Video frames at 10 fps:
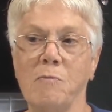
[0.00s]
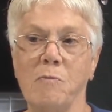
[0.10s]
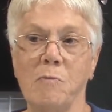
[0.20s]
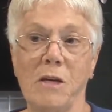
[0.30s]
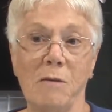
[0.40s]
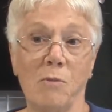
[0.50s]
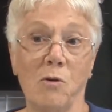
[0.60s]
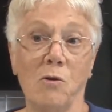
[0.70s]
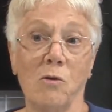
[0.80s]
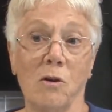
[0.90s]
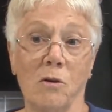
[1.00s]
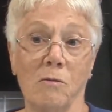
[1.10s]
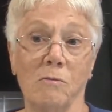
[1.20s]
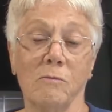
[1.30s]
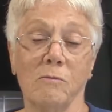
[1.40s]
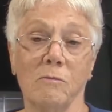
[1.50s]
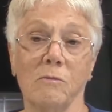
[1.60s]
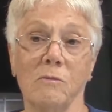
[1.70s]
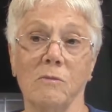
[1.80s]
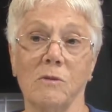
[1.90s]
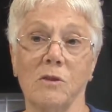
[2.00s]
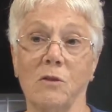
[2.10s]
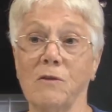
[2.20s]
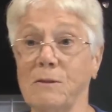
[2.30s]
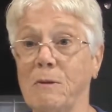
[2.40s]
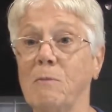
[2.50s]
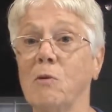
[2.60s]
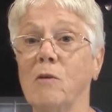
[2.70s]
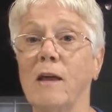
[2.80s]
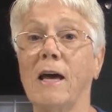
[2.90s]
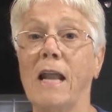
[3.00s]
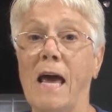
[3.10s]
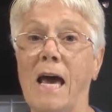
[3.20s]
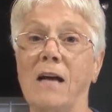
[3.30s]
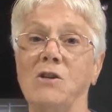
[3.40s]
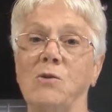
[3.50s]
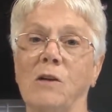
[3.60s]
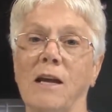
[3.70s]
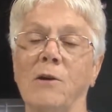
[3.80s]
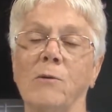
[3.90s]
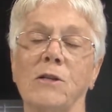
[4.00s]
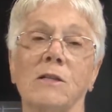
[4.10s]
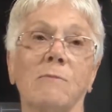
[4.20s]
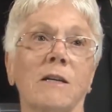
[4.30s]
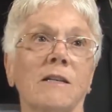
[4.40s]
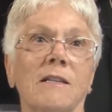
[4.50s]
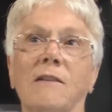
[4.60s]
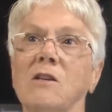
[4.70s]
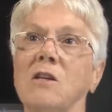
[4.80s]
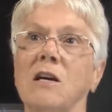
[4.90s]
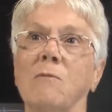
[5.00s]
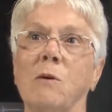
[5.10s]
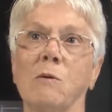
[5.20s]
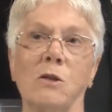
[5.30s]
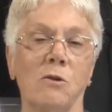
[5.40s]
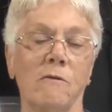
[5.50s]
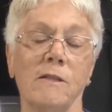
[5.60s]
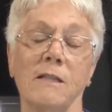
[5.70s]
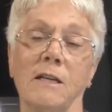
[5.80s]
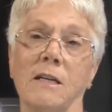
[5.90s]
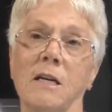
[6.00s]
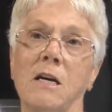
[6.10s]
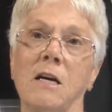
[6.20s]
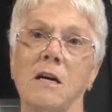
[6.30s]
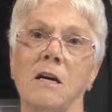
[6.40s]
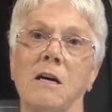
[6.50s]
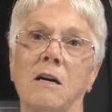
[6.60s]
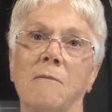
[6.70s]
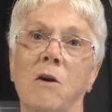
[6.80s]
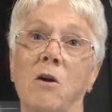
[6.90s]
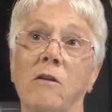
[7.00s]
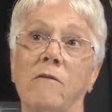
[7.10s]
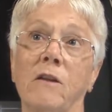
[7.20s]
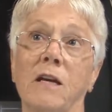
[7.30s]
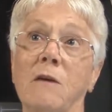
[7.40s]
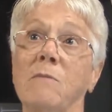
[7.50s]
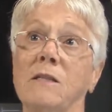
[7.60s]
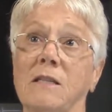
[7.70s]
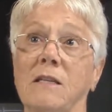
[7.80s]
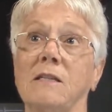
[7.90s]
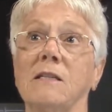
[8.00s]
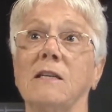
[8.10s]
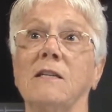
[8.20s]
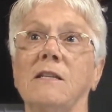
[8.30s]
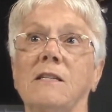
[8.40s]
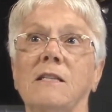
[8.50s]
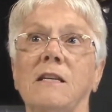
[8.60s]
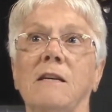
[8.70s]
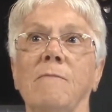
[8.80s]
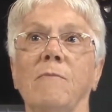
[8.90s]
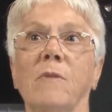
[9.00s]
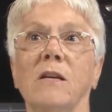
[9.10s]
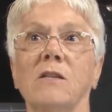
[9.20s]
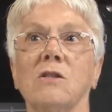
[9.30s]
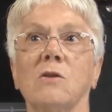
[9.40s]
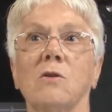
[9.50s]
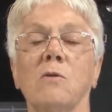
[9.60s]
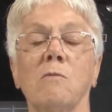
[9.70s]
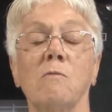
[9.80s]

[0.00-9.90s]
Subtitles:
people or service people that had two languages, because at the time we were servicing all of the embassies in D.C. And so